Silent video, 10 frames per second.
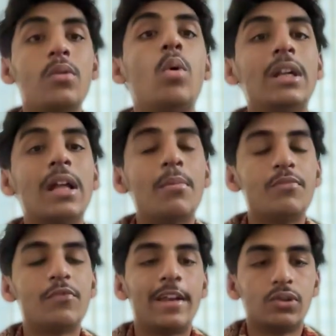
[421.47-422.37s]
I'm trying to
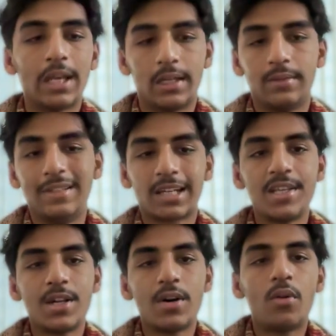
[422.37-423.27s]
say. This
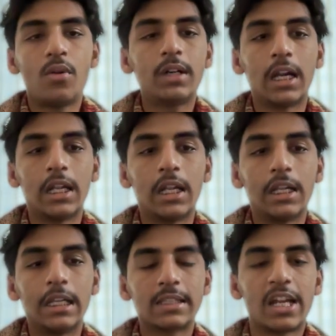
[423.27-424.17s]
kind of offer and this
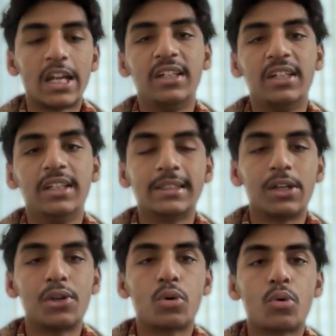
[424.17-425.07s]
kind of video and this
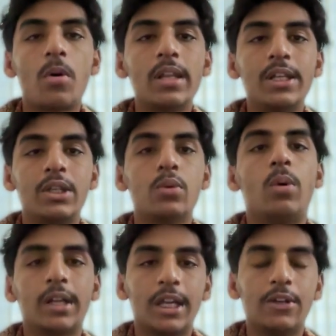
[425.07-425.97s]
kind of quality
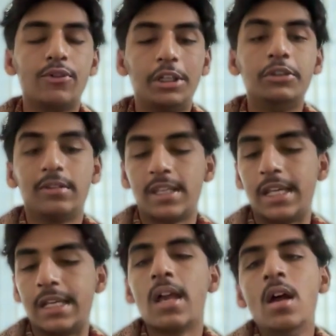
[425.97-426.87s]
work in
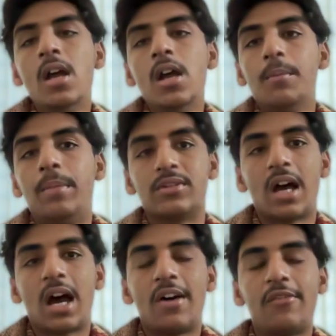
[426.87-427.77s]
2026. Because
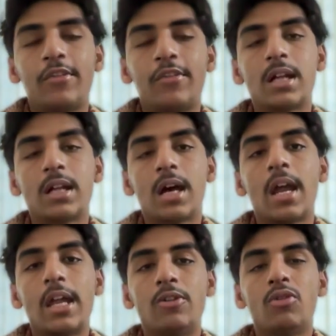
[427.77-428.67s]
after the
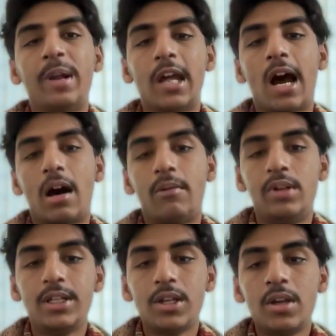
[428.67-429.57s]
Meta Andromeda
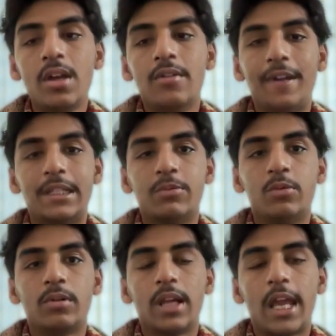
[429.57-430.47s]
update,
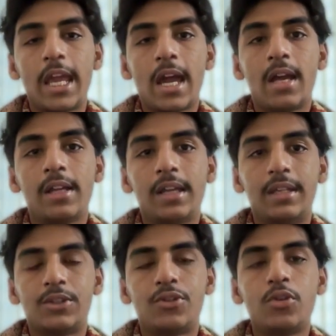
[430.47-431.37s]
Facebook AI
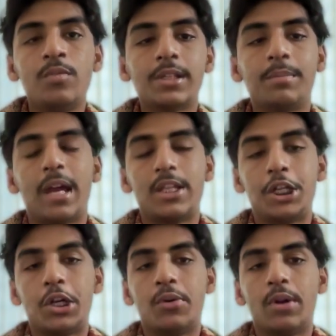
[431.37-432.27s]
is too much
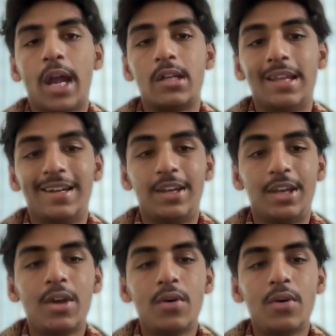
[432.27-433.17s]
mature, and they
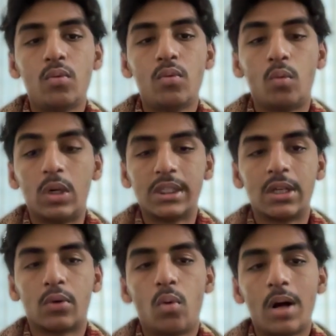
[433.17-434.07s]
know what's the
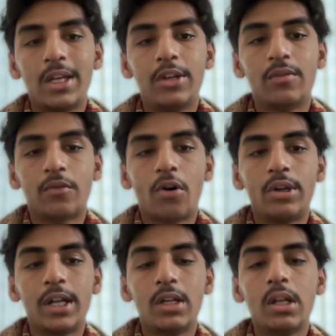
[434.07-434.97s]
quality of
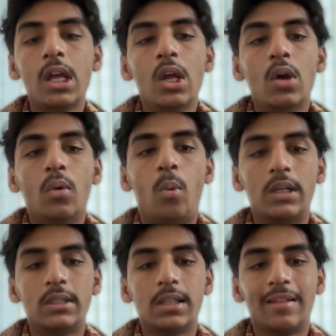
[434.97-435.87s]
content,
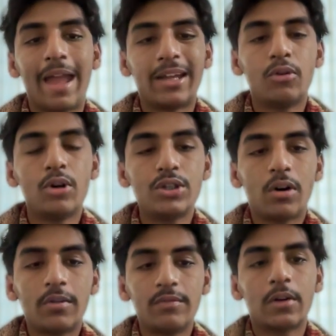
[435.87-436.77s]
what's the language
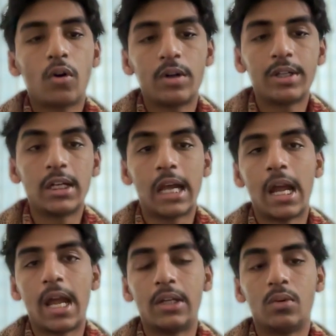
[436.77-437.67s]
of the content,
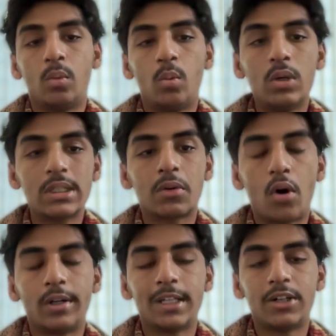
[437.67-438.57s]
and what's the
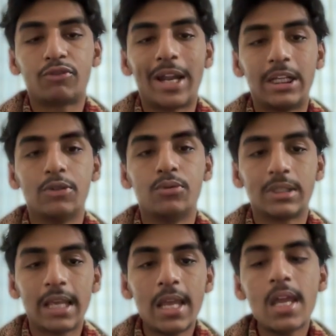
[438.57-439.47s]
content trying to
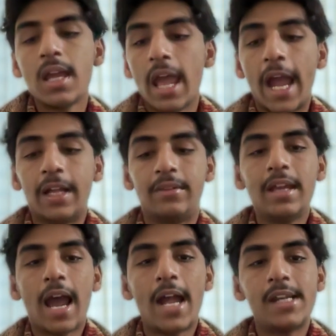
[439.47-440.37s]
say, and
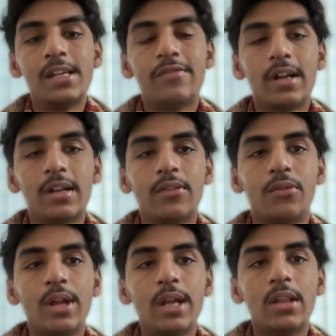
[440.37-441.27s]
they identify the
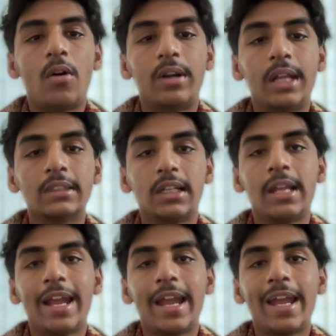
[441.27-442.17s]
real audience,
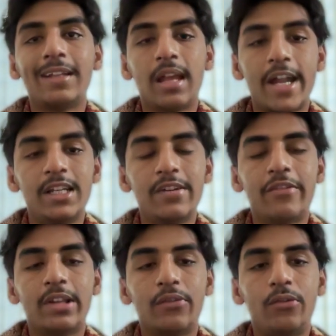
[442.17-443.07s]
and they
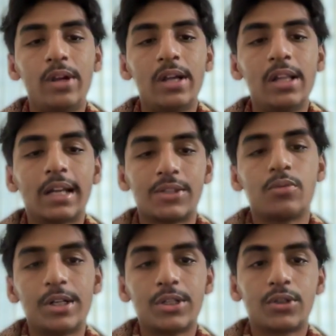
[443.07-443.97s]
identify the real
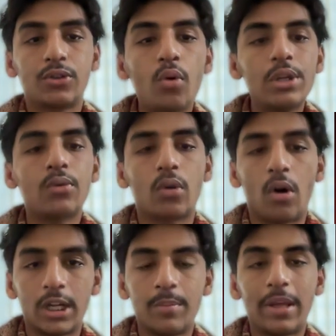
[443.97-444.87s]
customers through your
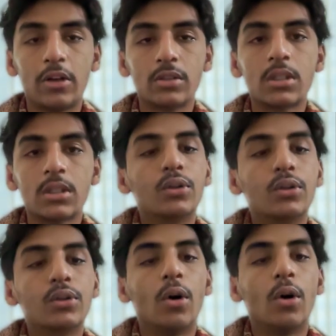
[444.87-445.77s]
content, because
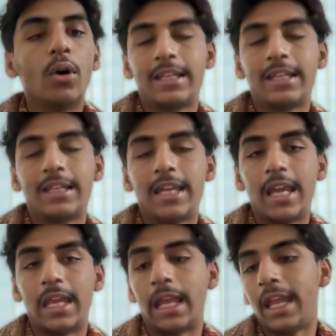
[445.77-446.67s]
content is
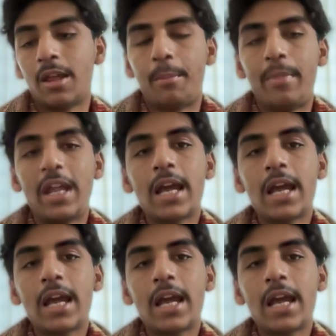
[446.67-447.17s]
king in the meta